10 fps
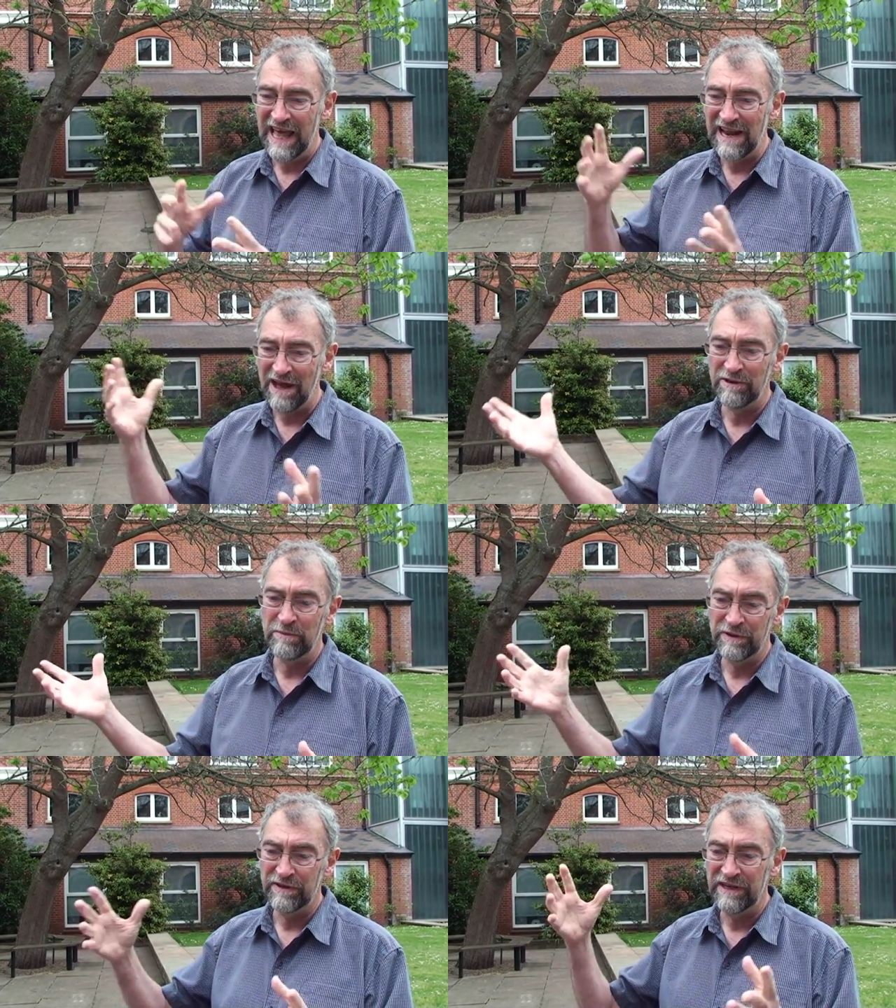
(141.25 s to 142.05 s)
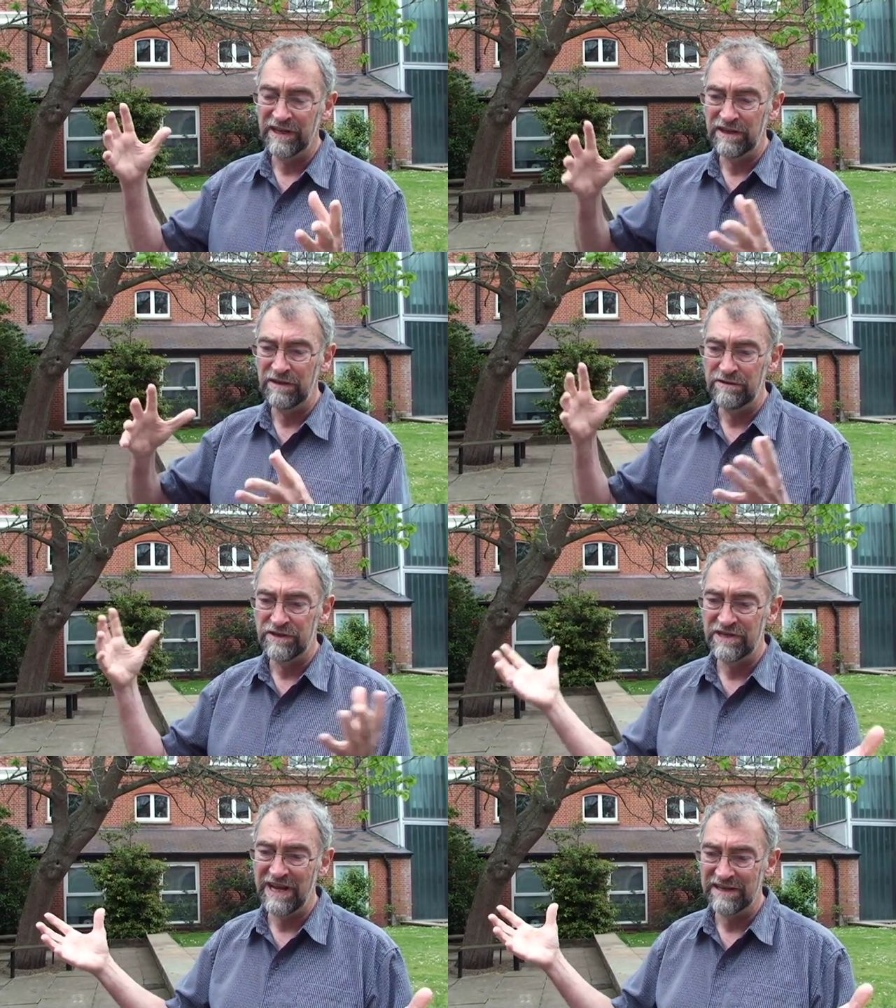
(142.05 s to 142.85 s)
and now they're building a
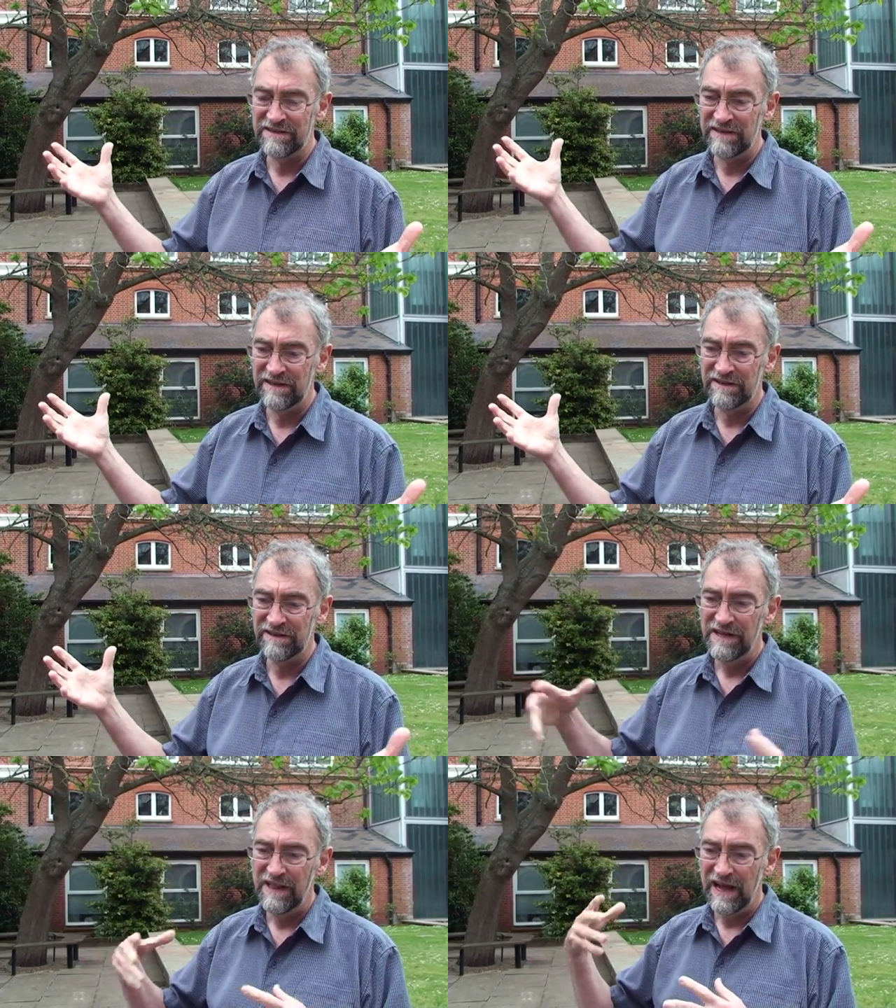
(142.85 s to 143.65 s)
huge data center